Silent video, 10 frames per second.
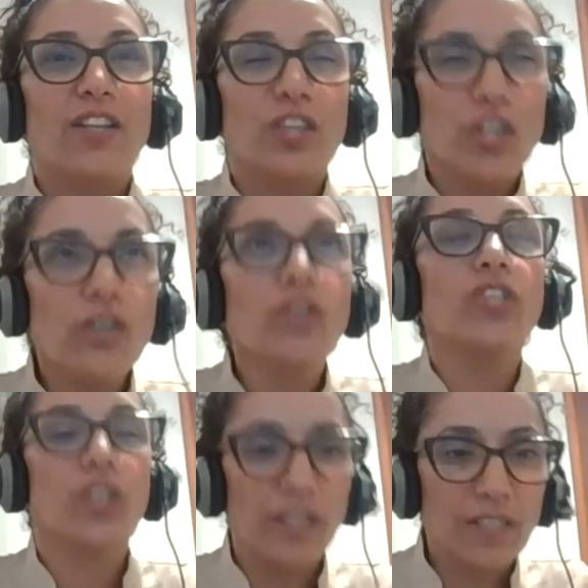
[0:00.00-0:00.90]

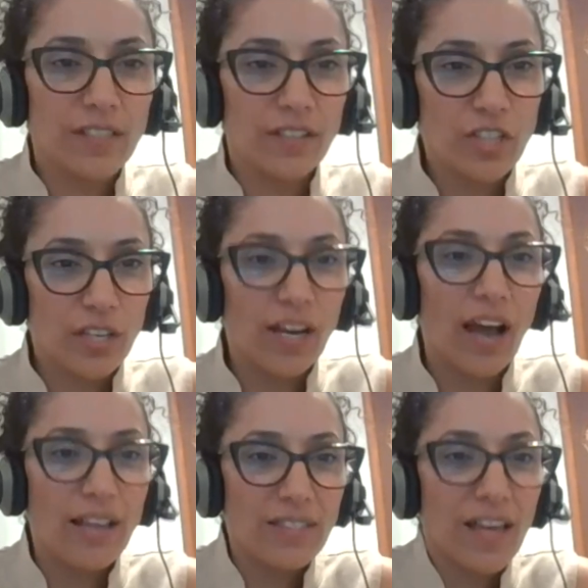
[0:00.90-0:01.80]
huge research, and
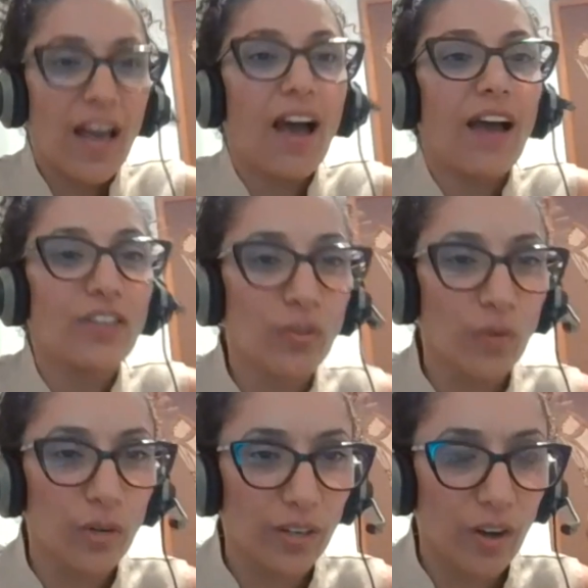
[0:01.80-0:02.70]
Graça, you
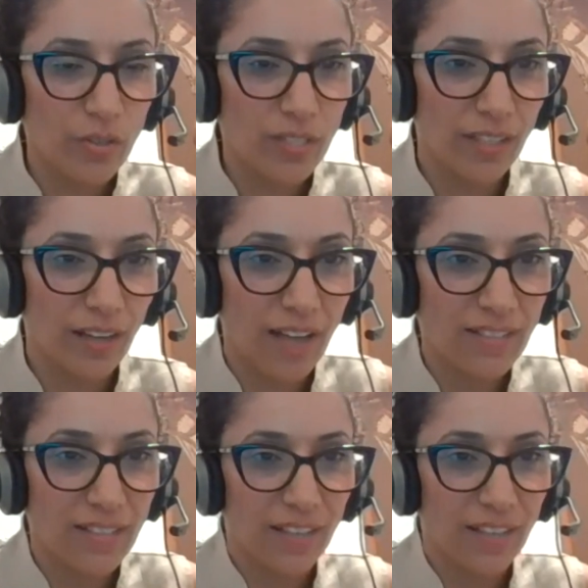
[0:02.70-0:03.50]
are hosting Graça,